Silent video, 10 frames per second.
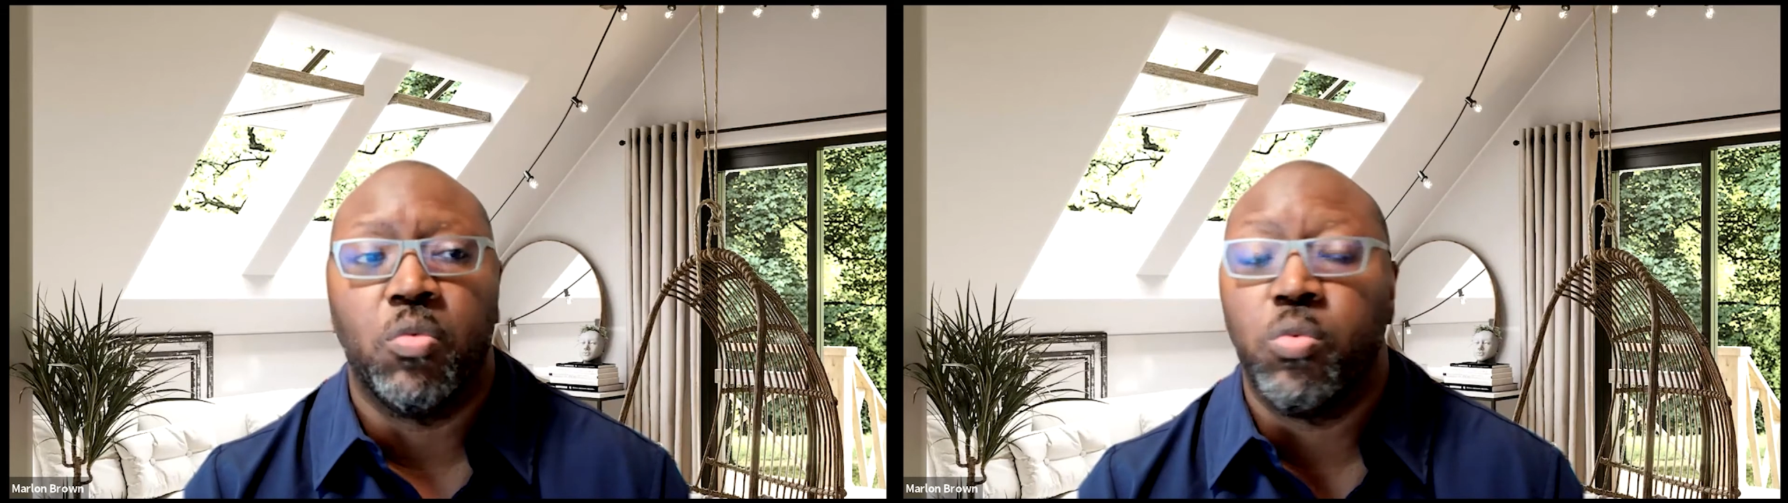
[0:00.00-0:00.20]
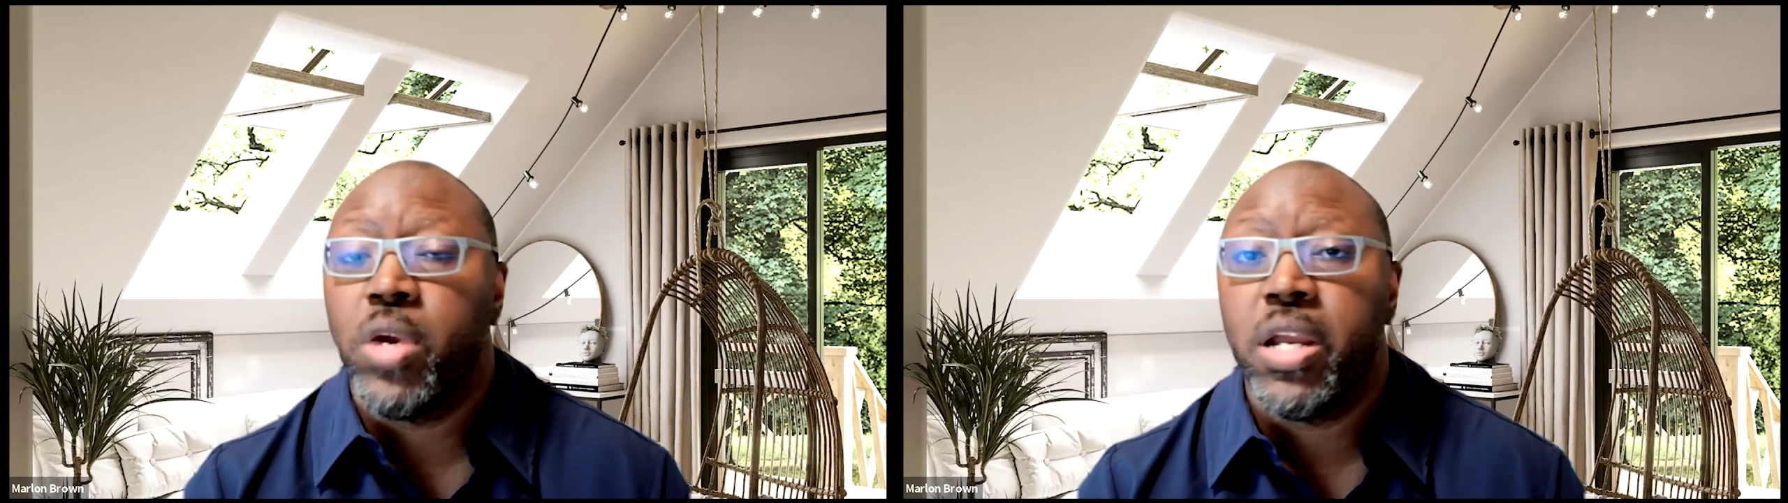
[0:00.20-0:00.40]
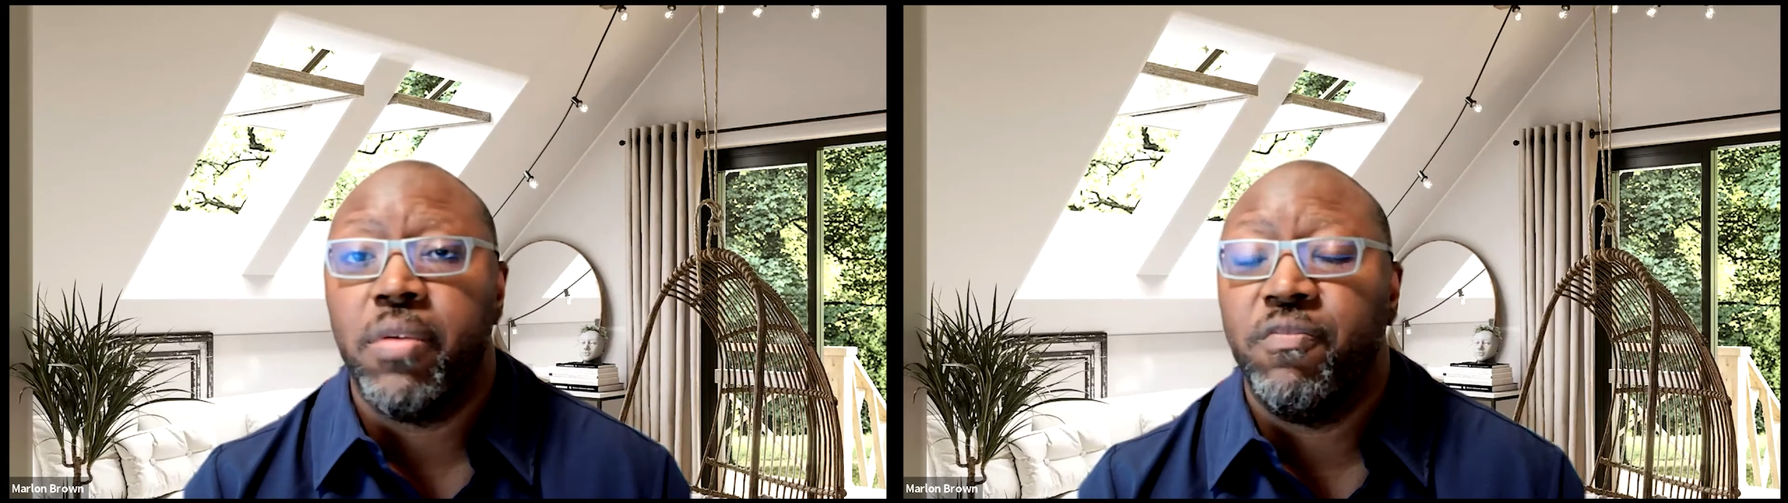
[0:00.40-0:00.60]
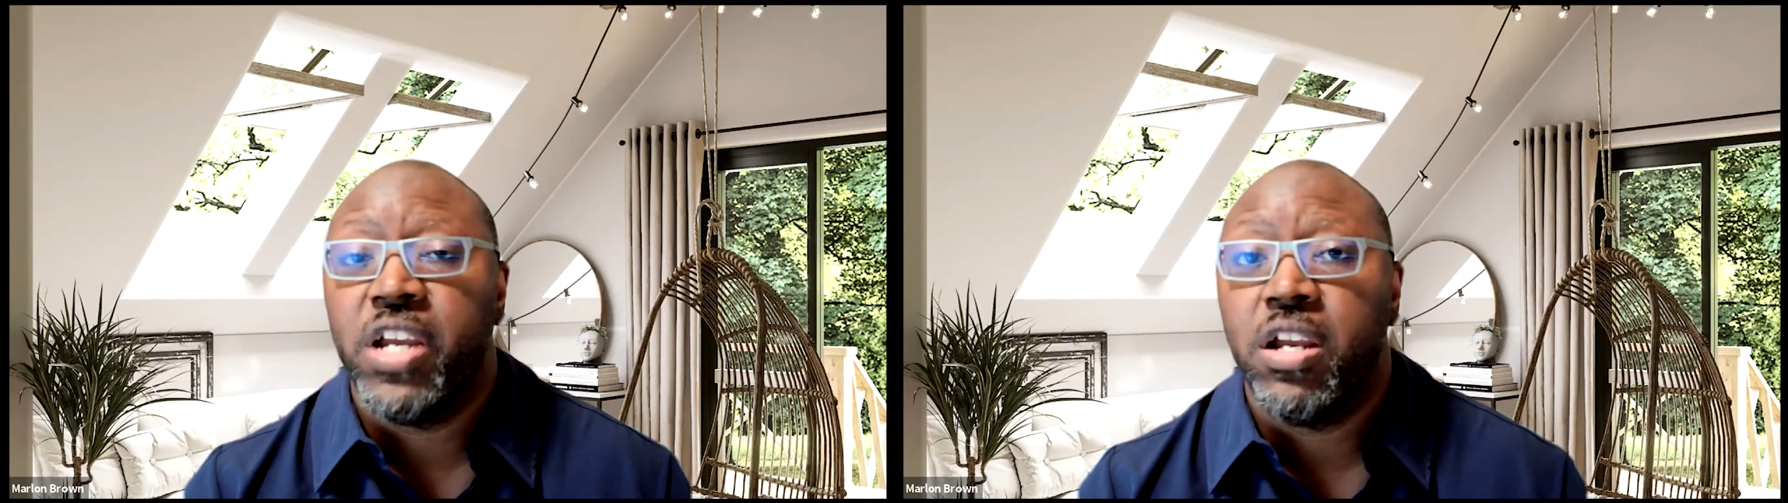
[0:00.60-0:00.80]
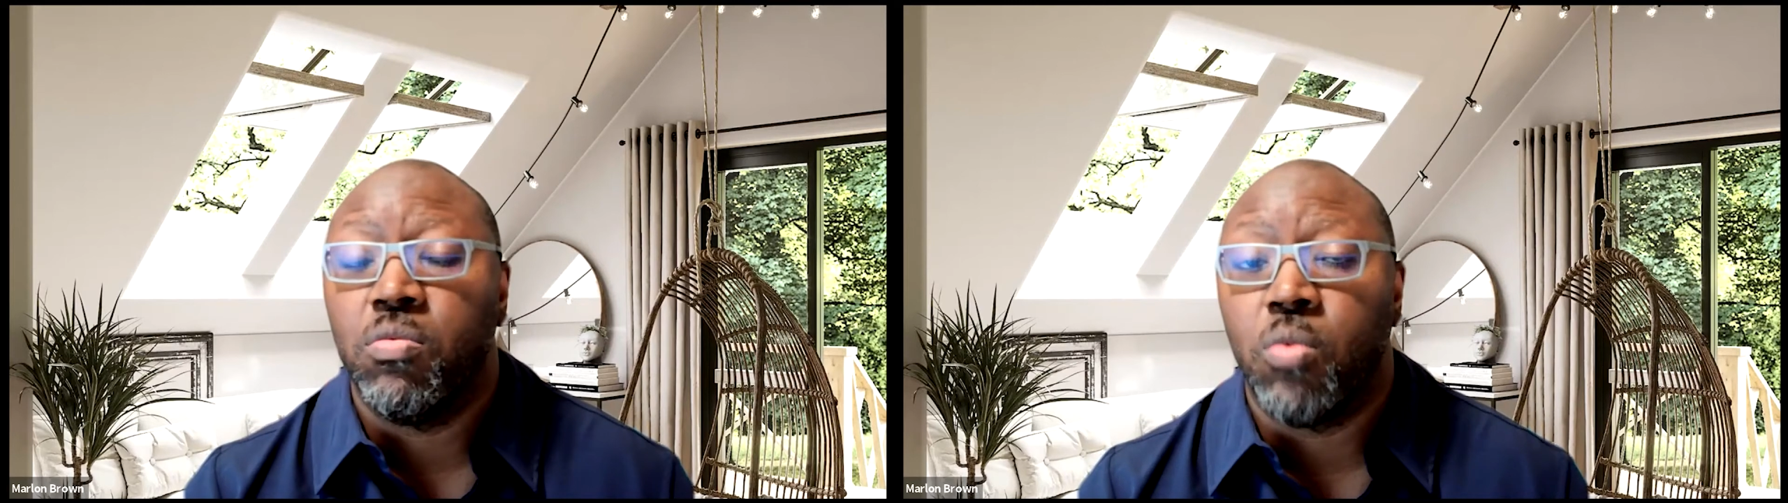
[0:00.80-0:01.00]

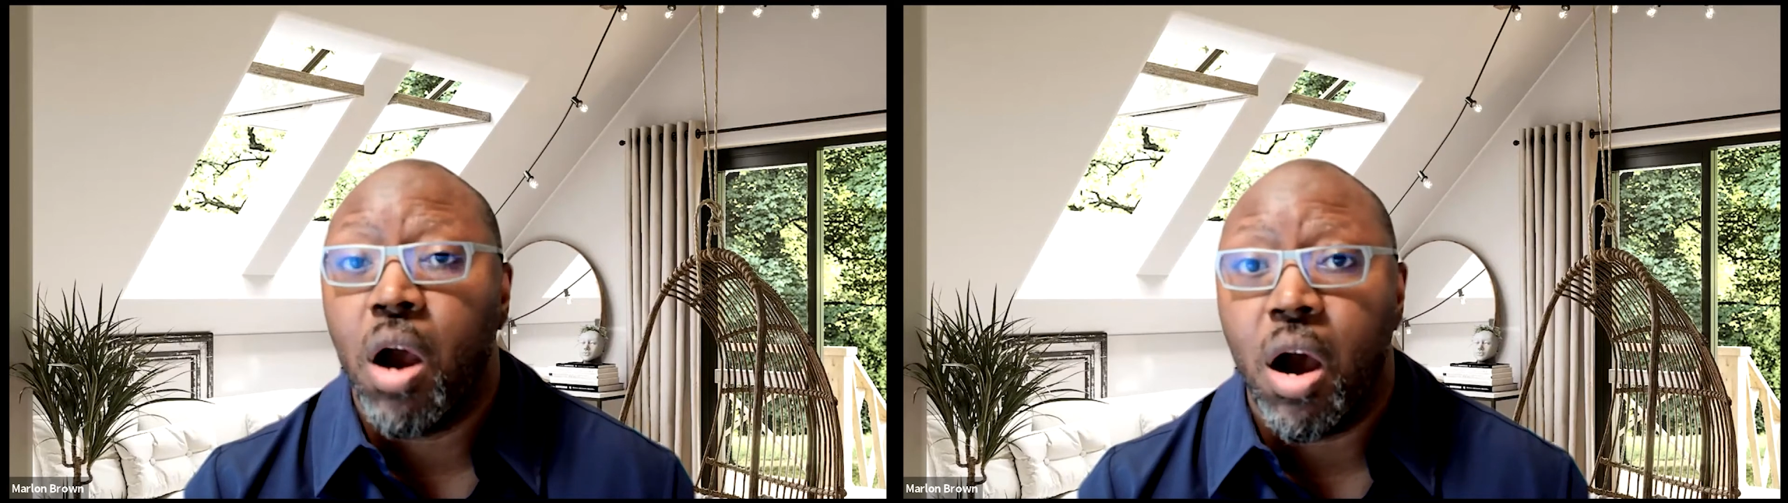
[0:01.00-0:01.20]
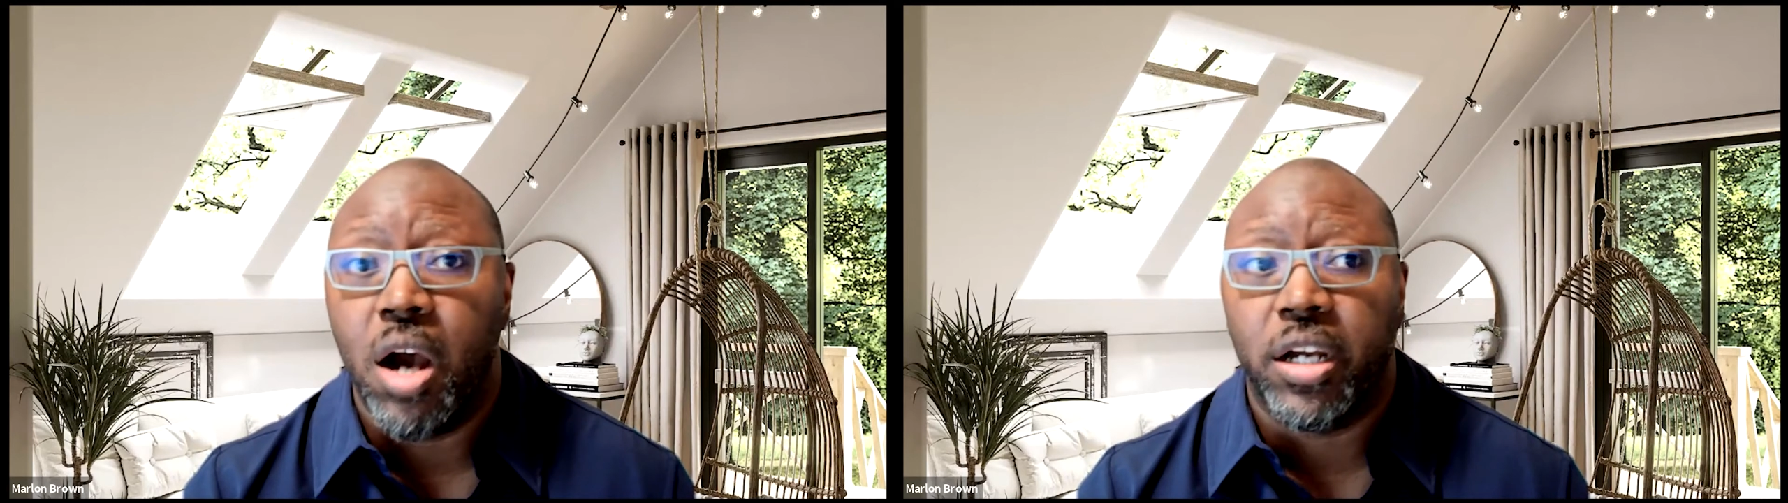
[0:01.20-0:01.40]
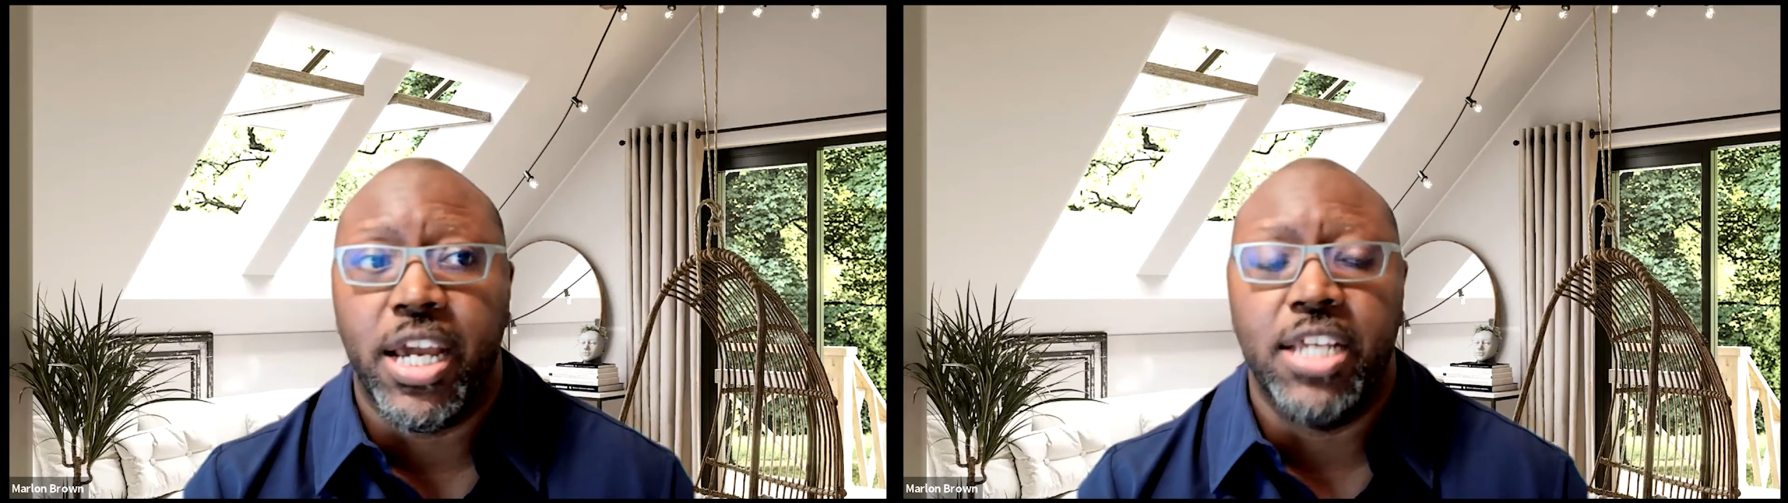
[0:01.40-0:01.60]
very wrong.